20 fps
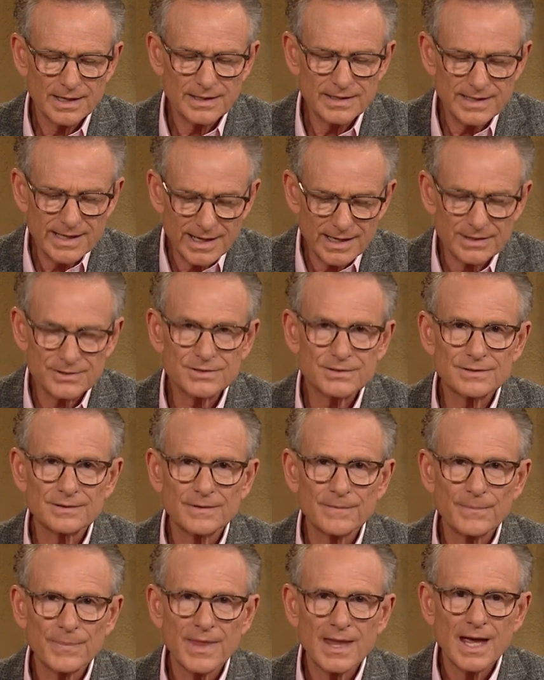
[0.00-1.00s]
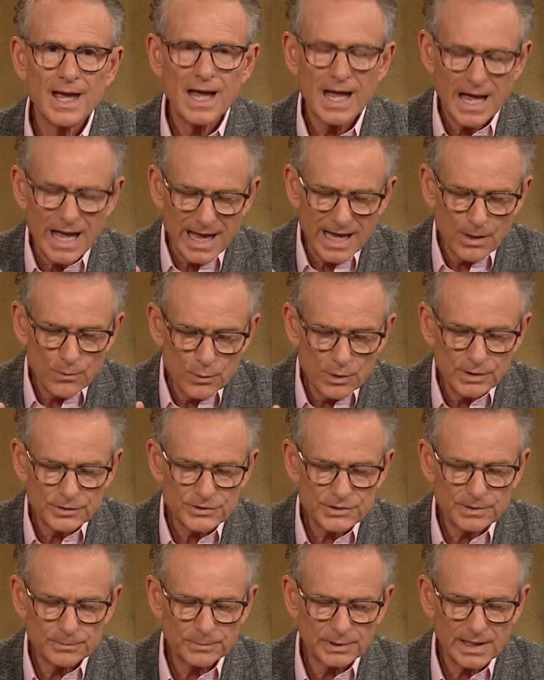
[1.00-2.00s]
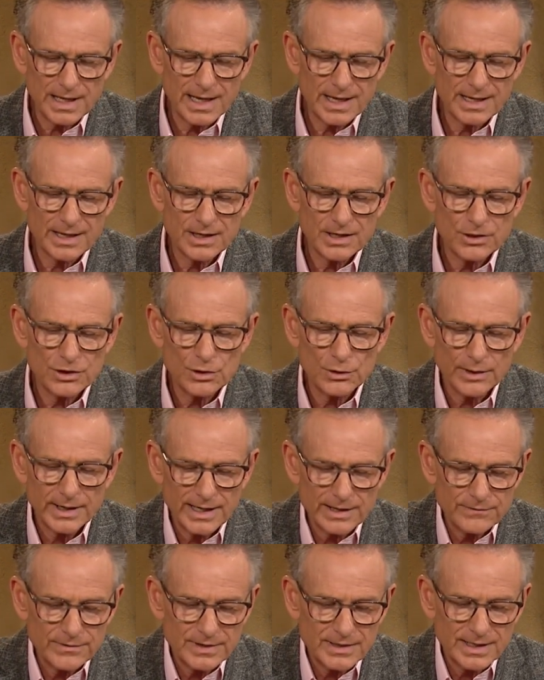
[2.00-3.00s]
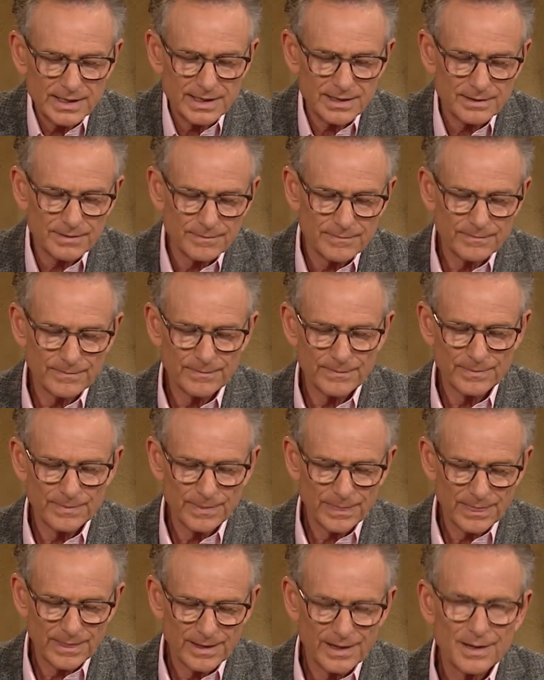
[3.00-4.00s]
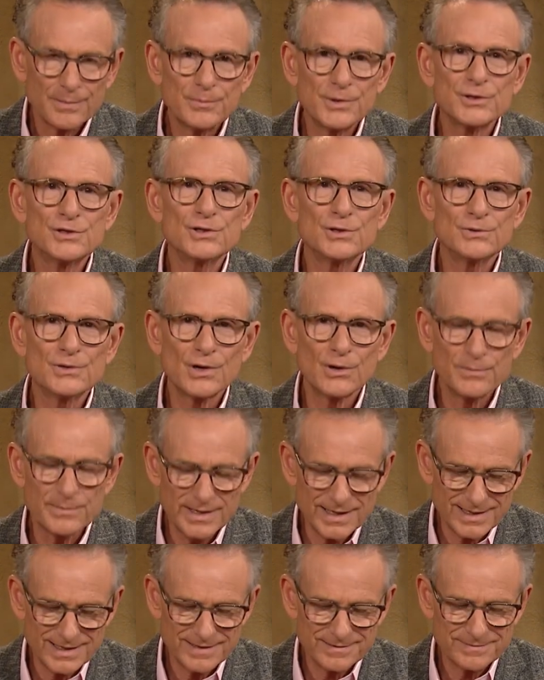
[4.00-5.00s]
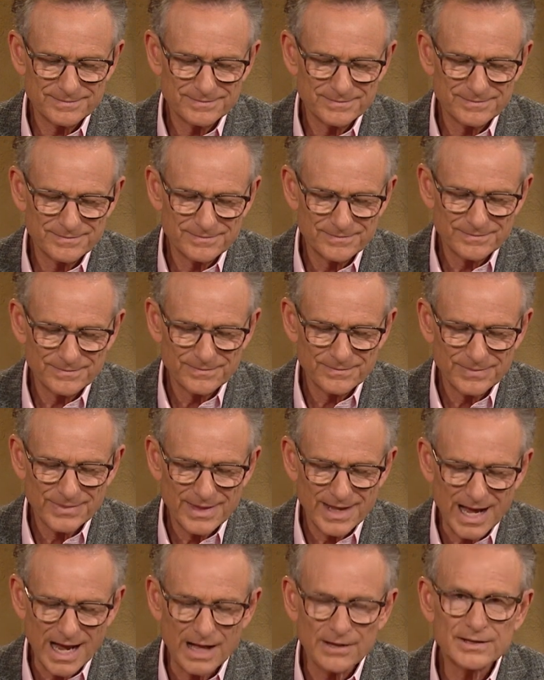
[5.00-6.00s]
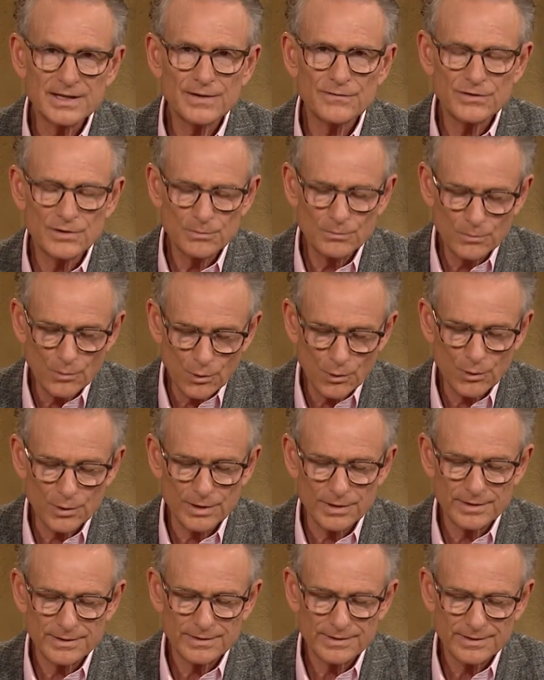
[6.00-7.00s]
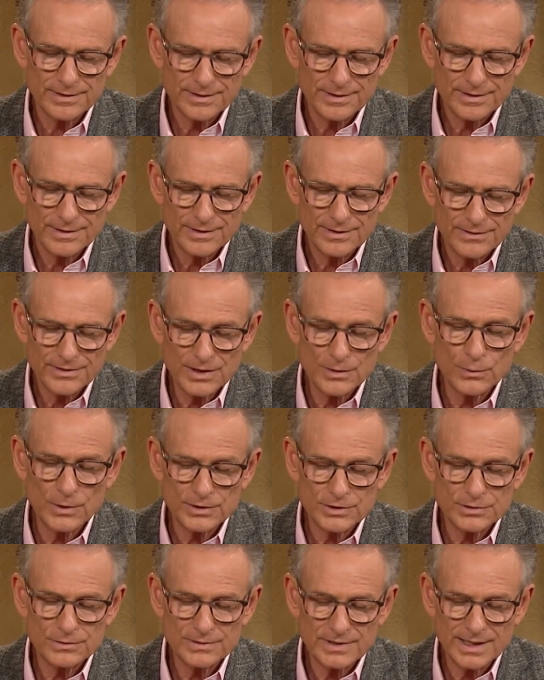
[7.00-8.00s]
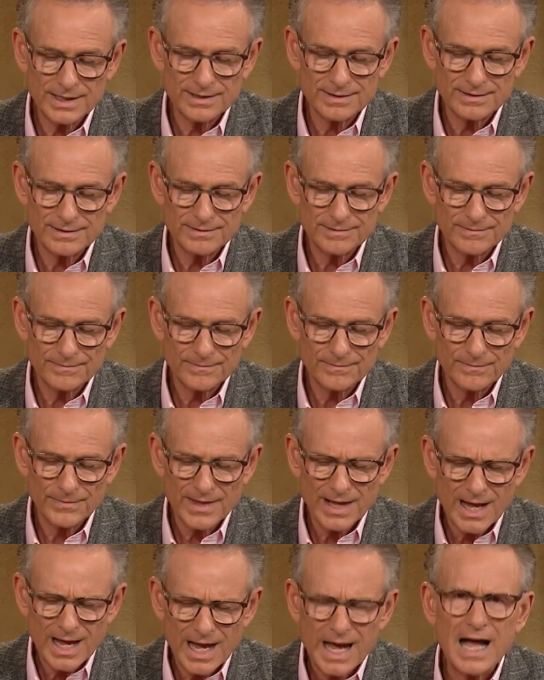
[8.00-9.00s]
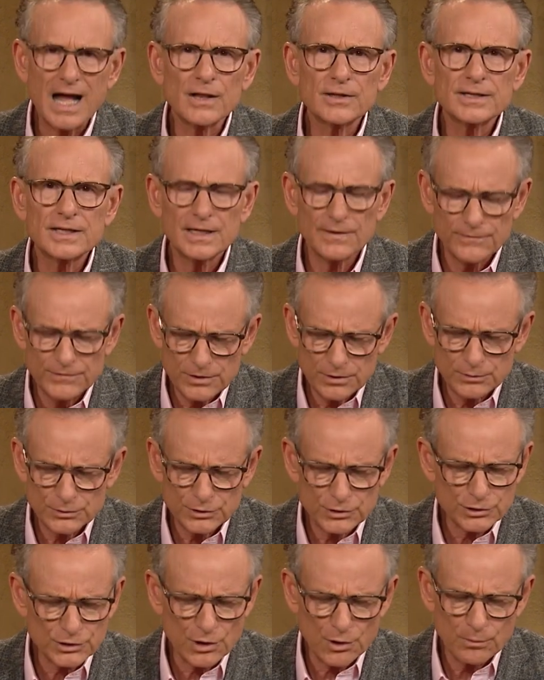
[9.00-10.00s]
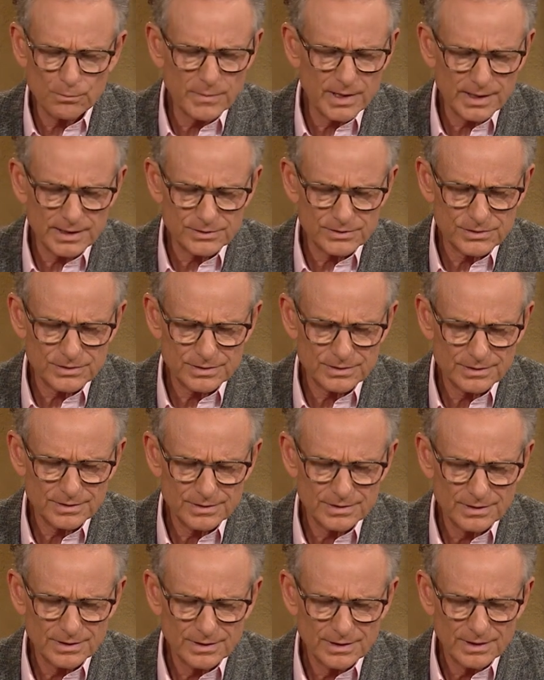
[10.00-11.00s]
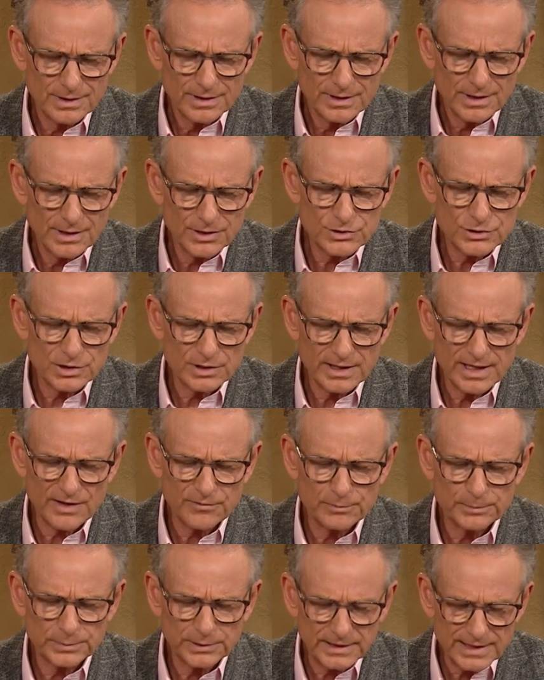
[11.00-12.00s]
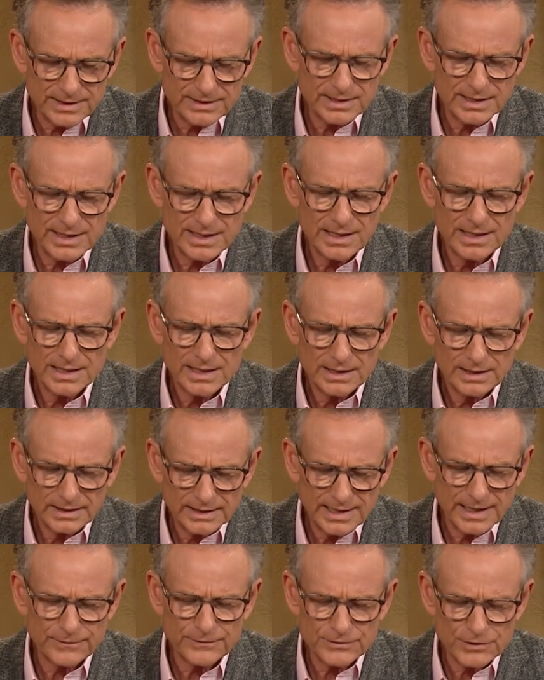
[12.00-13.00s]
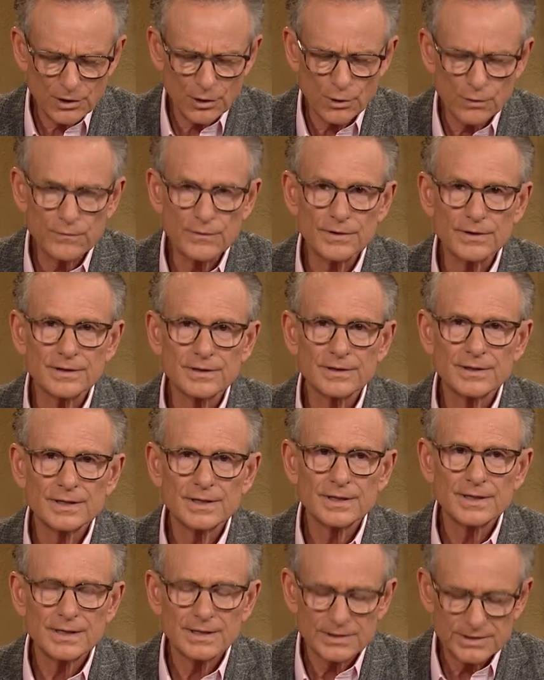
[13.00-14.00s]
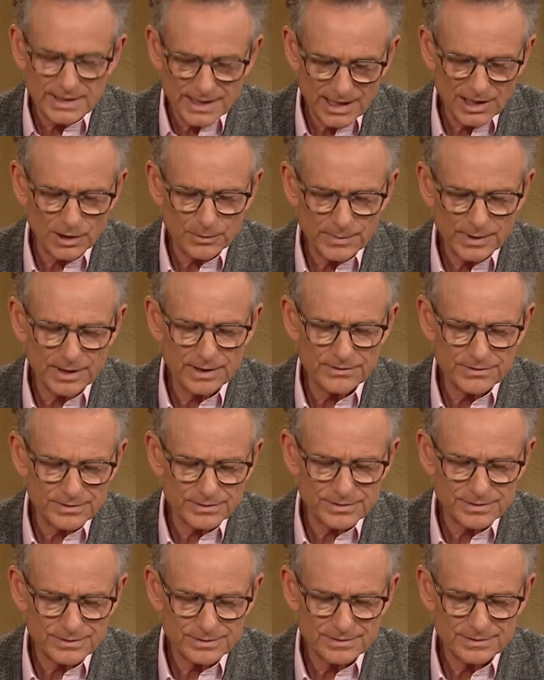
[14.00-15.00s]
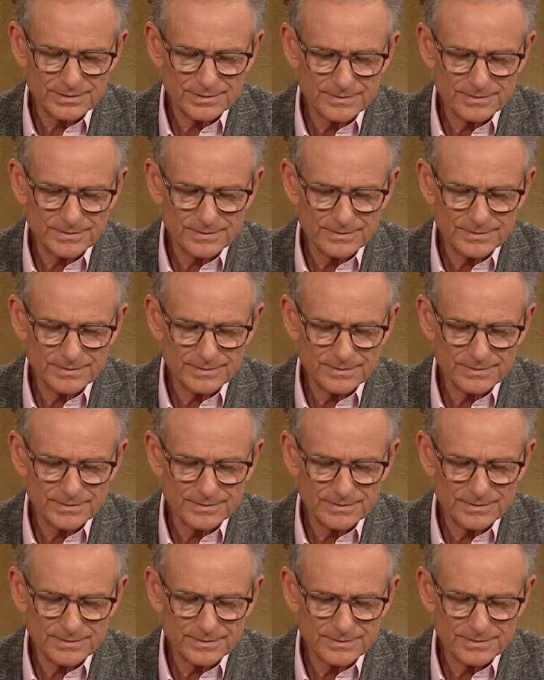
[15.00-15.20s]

Yes, I will supply your every need, but you know me. I'll give you more than what you need. I'll give you so much that you'll have plenty left over to help others.